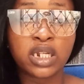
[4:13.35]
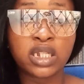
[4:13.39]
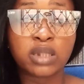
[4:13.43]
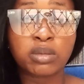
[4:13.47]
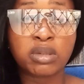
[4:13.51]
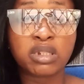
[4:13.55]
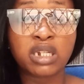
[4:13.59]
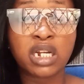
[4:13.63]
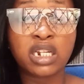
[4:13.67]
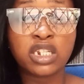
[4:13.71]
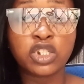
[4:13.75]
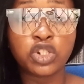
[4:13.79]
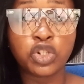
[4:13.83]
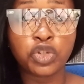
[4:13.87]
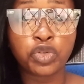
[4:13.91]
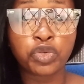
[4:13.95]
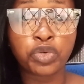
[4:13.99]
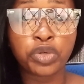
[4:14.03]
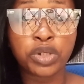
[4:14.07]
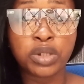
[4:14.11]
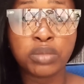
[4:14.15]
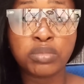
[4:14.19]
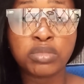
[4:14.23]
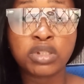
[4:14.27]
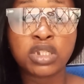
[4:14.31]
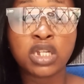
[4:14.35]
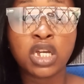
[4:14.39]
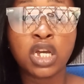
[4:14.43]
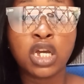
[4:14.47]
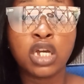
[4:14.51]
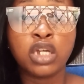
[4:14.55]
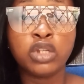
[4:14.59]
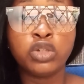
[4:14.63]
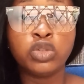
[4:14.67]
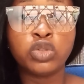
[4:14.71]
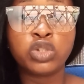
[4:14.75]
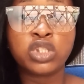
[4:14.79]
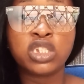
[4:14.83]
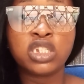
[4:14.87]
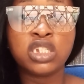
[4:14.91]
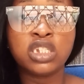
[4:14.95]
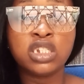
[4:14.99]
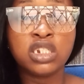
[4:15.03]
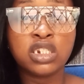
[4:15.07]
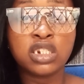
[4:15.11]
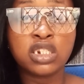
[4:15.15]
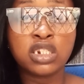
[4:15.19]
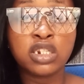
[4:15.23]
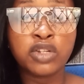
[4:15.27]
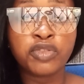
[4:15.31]
especially the creams, you see
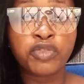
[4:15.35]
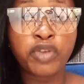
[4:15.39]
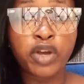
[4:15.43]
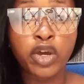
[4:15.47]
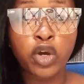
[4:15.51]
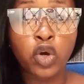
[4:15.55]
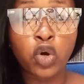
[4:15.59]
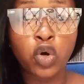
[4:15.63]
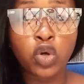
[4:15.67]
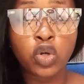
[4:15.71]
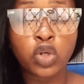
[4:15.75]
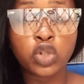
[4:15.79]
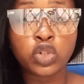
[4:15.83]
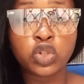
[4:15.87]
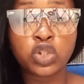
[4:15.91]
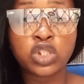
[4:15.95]
different colors.